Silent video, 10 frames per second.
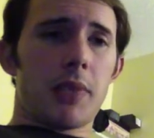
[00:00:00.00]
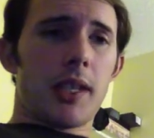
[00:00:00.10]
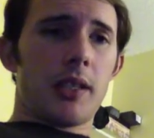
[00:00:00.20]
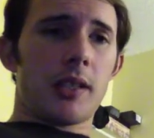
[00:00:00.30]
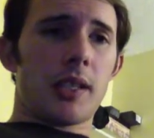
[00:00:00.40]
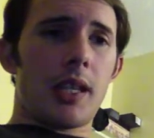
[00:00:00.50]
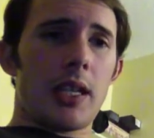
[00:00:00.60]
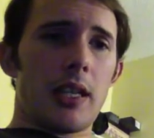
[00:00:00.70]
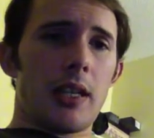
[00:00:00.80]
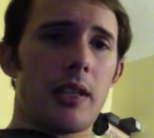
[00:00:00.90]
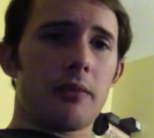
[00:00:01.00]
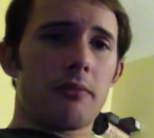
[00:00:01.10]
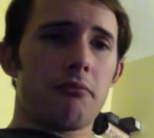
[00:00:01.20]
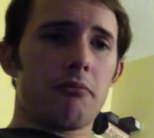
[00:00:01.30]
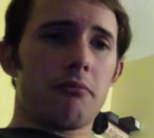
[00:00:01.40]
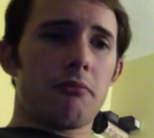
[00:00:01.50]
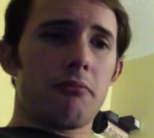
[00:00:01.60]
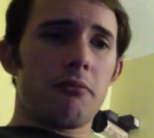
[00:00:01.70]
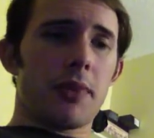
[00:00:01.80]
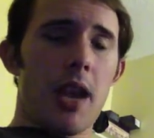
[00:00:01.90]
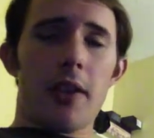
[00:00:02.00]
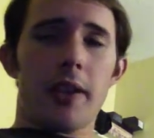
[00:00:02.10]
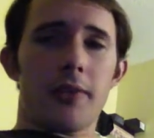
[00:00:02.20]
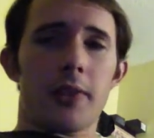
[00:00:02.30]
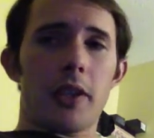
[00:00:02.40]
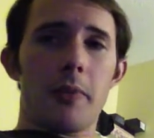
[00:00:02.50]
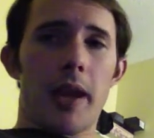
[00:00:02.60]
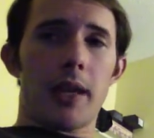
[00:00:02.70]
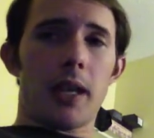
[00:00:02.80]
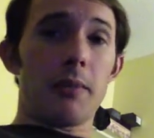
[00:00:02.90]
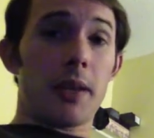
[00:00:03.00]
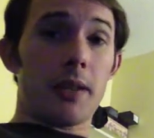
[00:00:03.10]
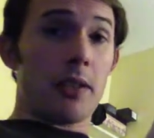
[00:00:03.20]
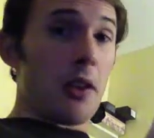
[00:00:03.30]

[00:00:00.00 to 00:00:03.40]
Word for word: is he caring for humanity but